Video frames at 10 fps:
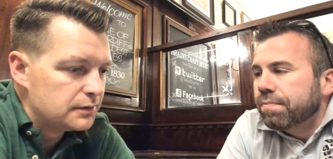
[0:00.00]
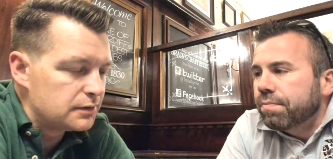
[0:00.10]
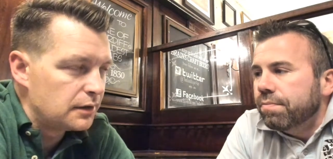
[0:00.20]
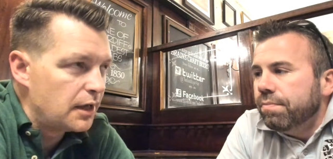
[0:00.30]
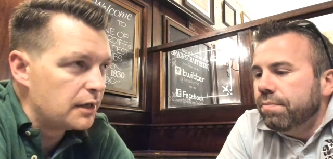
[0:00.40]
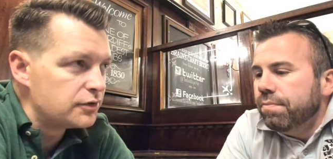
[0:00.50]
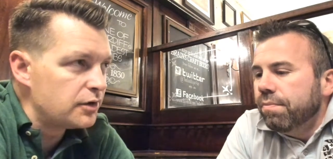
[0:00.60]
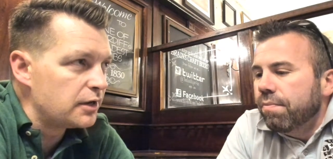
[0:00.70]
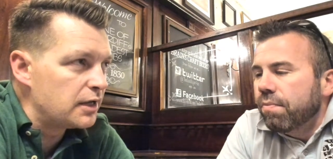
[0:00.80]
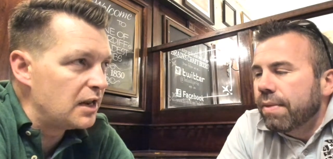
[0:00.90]
Speaker 1: yeah,
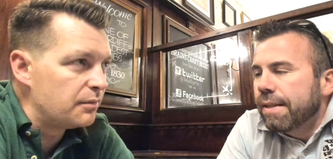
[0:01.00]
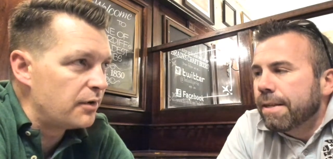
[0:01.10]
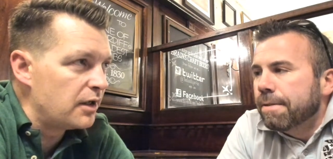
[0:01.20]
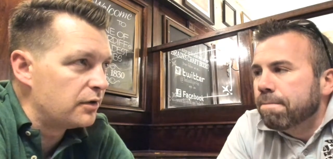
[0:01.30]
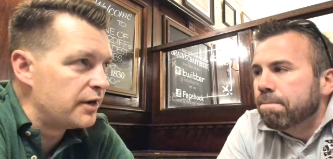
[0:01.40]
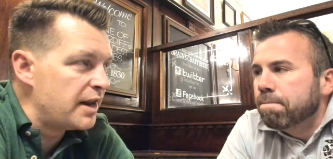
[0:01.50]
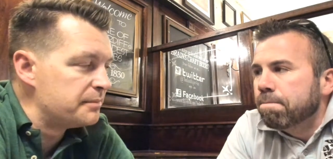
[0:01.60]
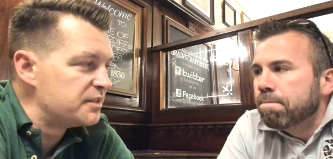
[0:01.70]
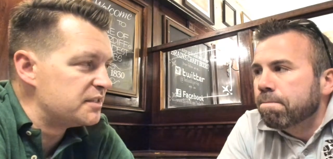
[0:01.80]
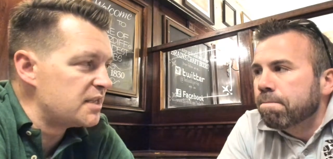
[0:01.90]
trying to collaborate on an
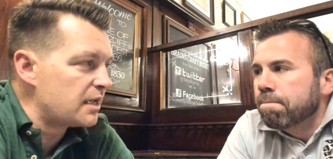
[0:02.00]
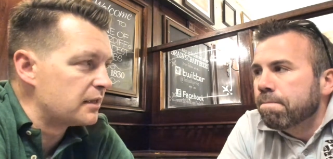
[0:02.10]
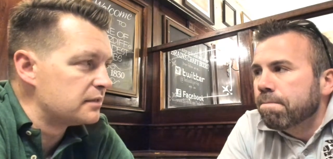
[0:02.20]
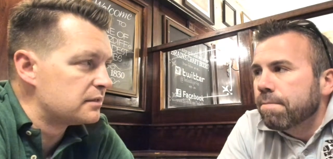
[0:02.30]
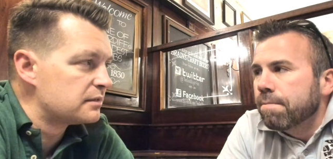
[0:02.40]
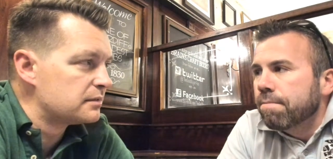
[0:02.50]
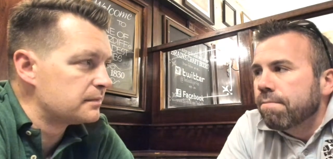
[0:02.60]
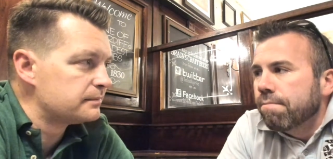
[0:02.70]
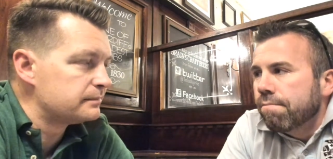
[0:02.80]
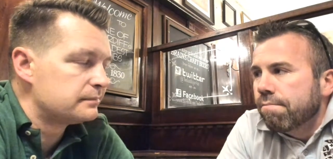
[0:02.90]
empty tank is
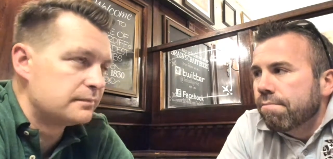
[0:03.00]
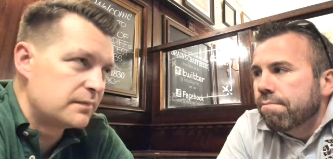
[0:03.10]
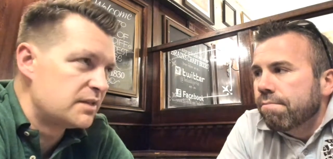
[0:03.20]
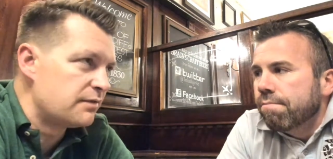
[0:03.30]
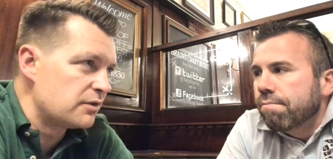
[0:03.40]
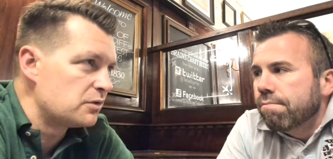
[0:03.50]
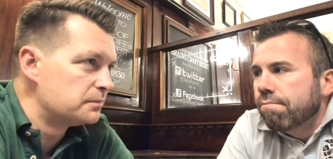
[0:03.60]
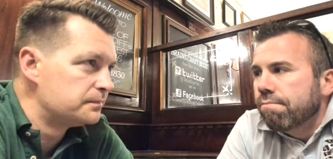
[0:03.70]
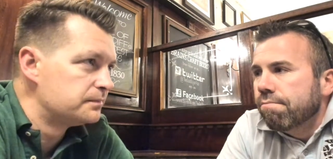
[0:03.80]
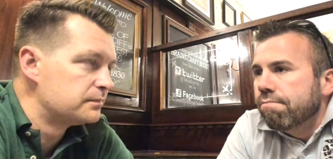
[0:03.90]
difficult.
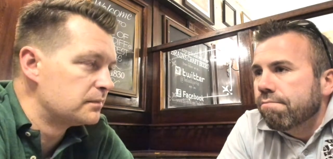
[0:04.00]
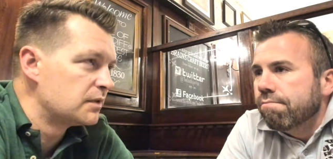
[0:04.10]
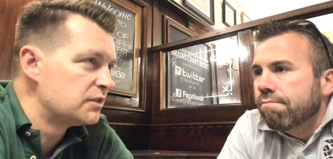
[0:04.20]
You